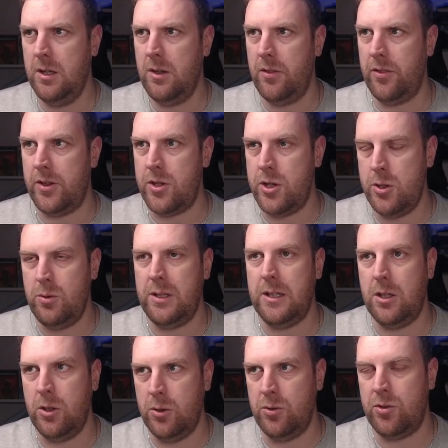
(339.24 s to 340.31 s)
the unit
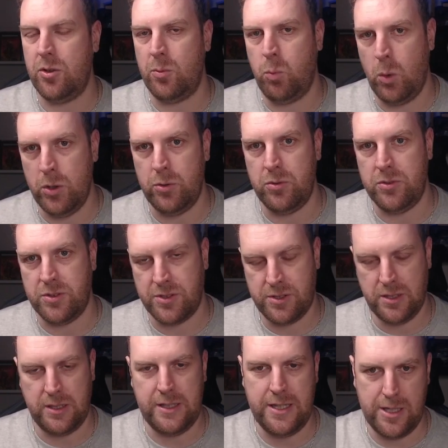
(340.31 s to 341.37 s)
loses
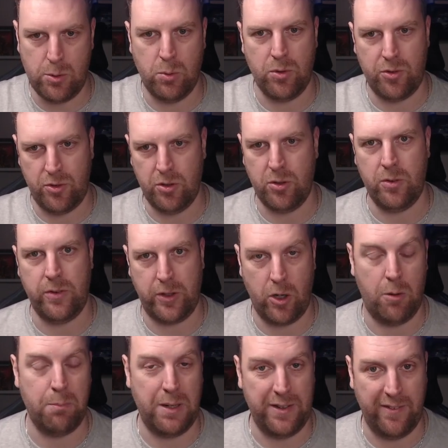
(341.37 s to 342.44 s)
wounds equal to the
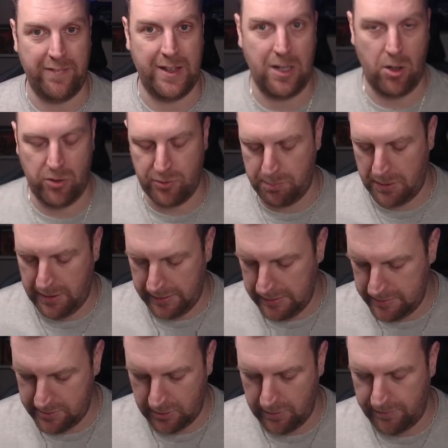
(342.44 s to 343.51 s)
combat that they lost by.
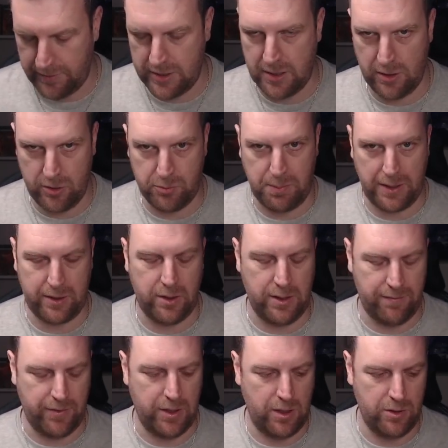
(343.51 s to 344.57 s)
So if they lose
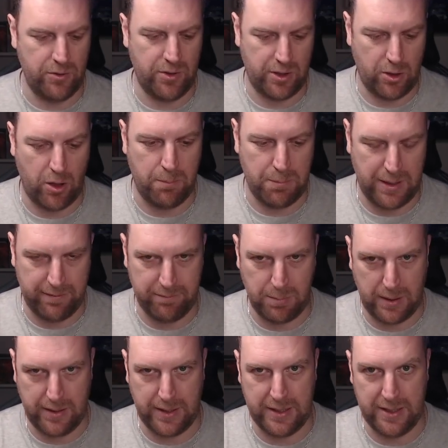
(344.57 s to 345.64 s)
the combat
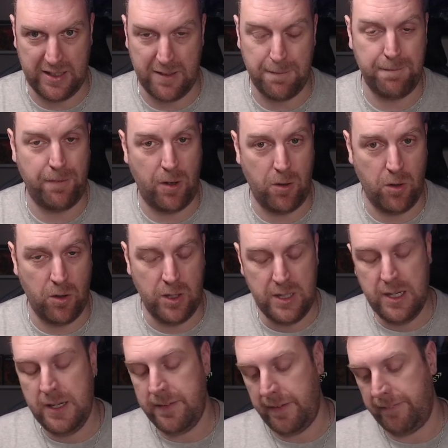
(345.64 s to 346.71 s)
by 4,
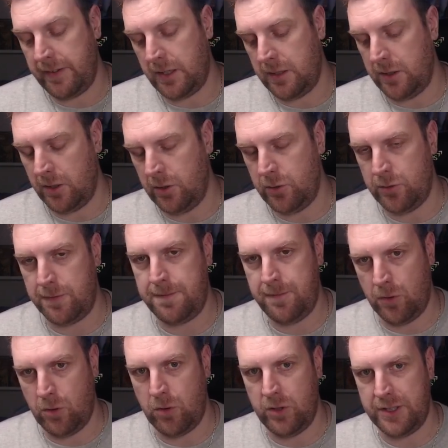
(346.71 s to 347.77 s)
then they're going to lose
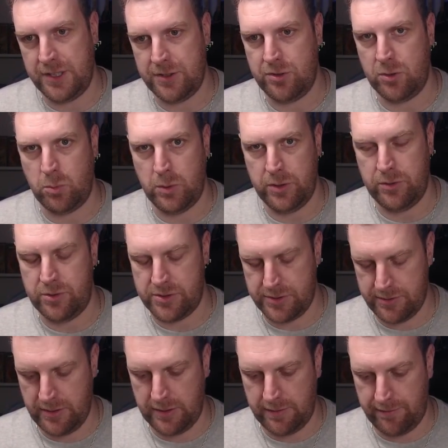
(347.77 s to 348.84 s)
4 additional wounds
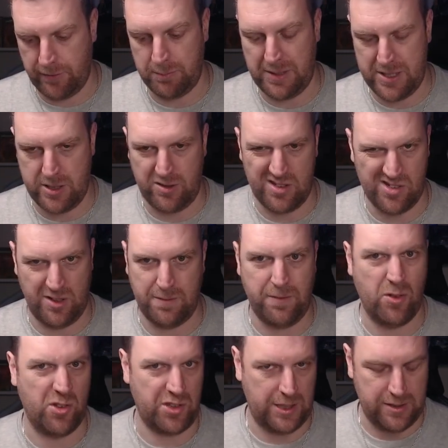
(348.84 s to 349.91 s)
from that unit. So
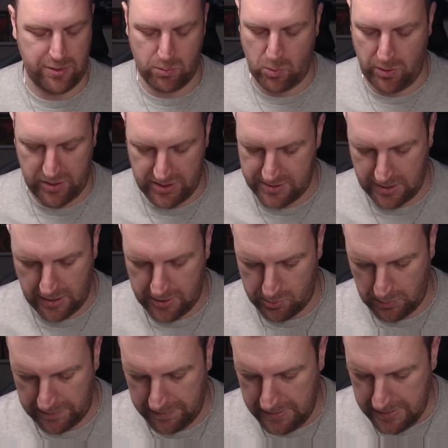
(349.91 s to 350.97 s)
4 skeleton warriors die as well.